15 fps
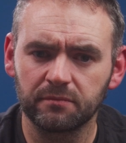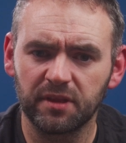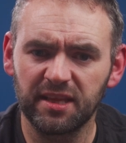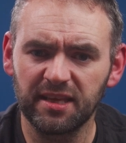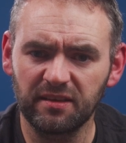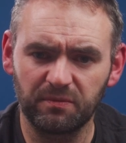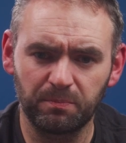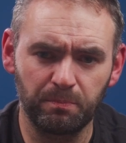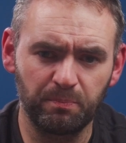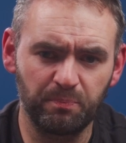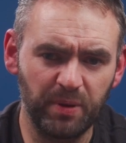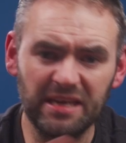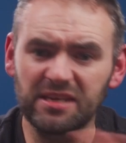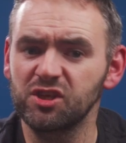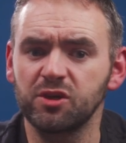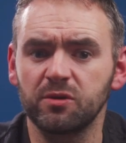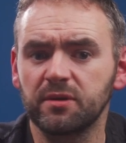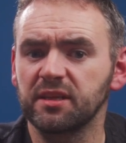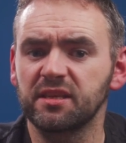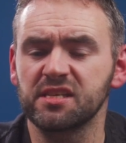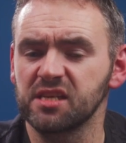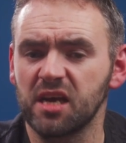This base
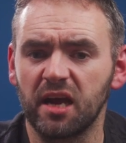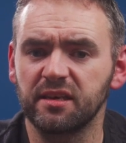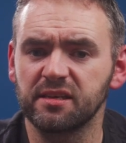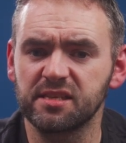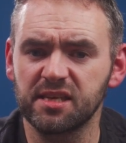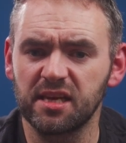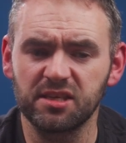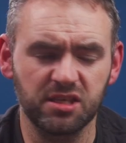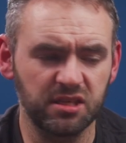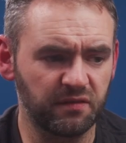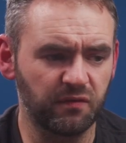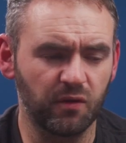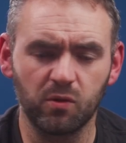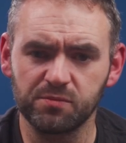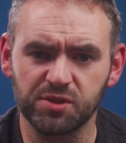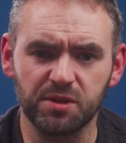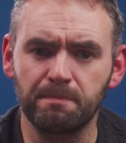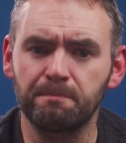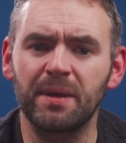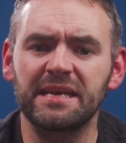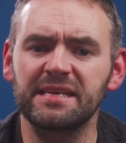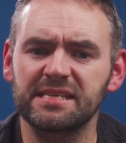unit design essentially forms the
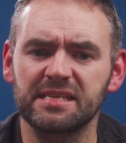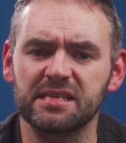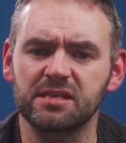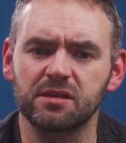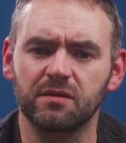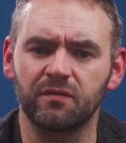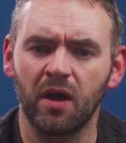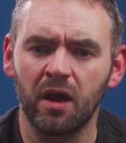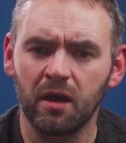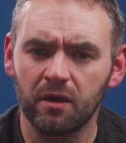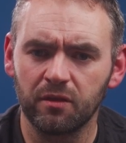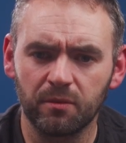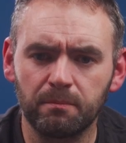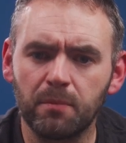basis of the